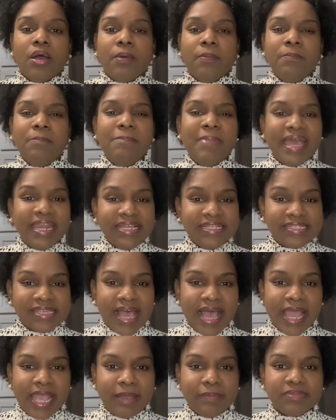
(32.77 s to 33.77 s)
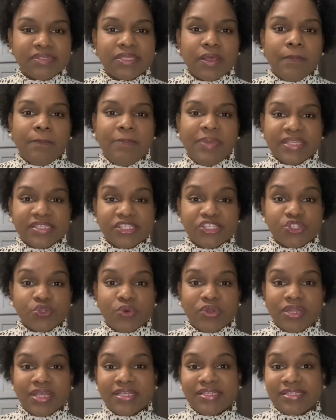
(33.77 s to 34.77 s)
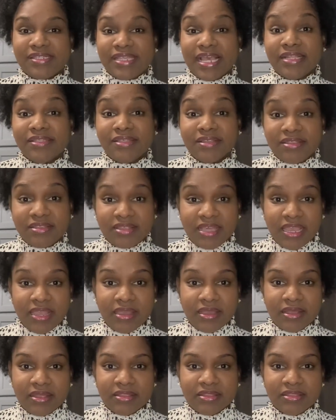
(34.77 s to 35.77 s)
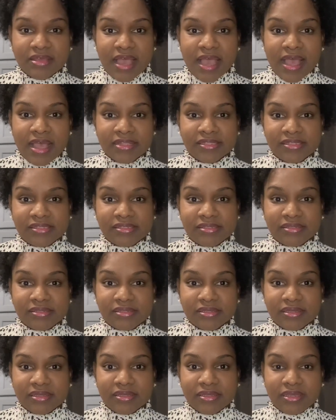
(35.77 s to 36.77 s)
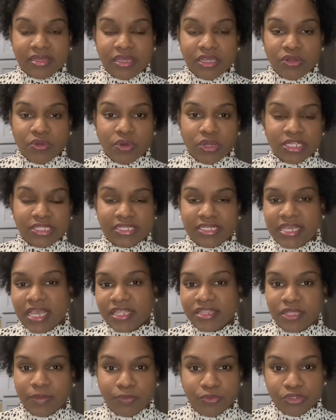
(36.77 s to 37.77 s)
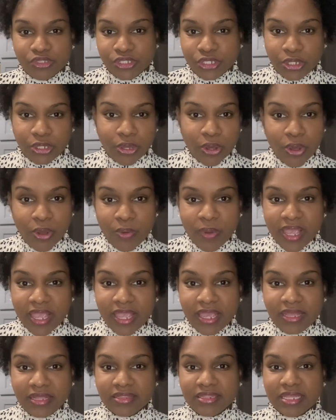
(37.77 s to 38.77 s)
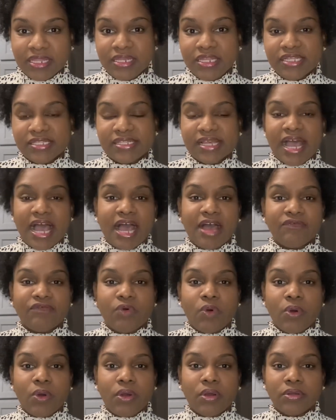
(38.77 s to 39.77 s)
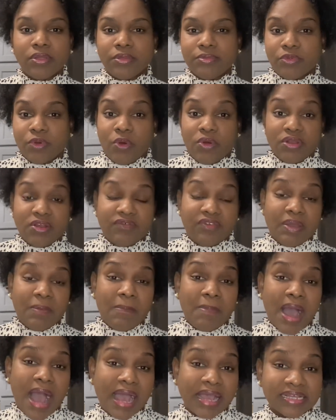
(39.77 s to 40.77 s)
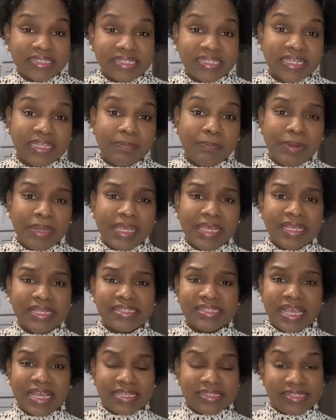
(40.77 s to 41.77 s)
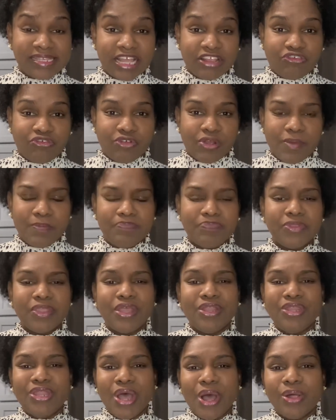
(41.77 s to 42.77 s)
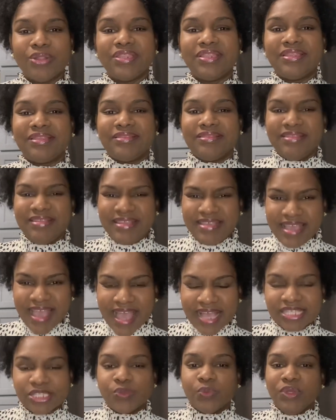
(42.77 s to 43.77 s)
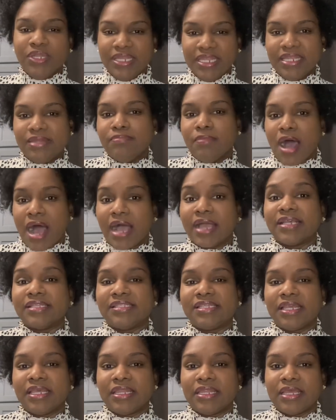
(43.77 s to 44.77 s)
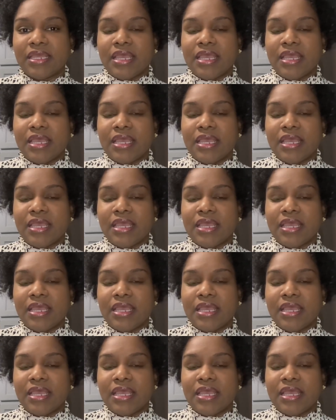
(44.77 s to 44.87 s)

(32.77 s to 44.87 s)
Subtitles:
Many times business owners tend to think that in order to get their boutique going, they need to have all of their marketing in place, etc. Now, yes, we need marketing,